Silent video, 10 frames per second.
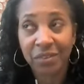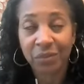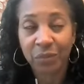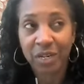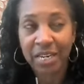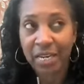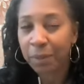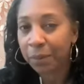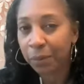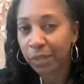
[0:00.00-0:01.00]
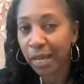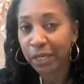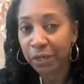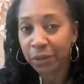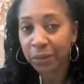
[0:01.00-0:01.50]
we need people
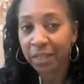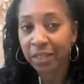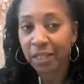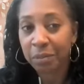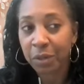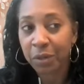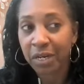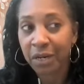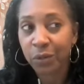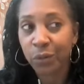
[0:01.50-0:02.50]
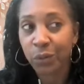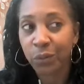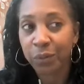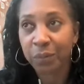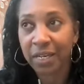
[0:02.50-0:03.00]
like you in the community who,
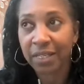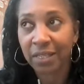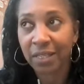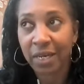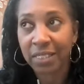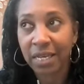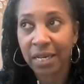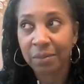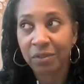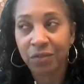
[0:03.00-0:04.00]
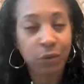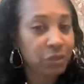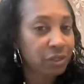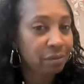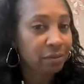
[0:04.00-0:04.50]
because a lot of times
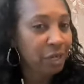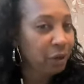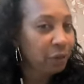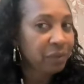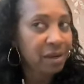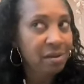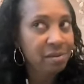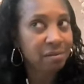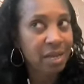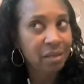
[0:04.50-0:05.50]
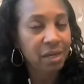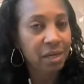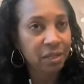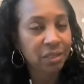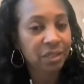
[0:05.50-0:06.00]
folks, they look
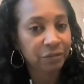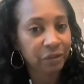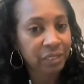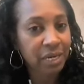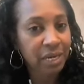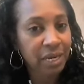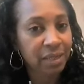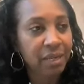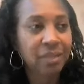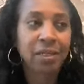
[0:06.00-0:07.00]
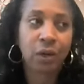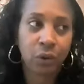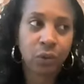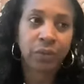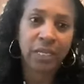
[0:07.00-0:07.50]
at us differently and they say,
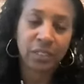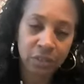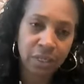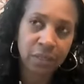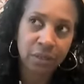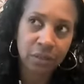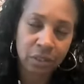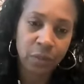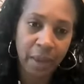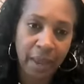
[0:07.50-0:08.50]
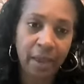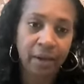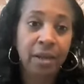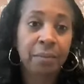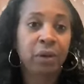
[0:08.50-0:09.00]
oh, that's too
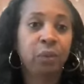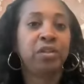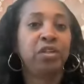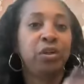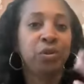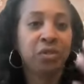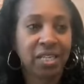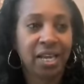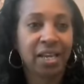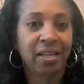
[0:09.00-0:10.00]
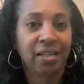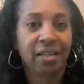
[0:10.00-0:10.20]
bad. But when you say it,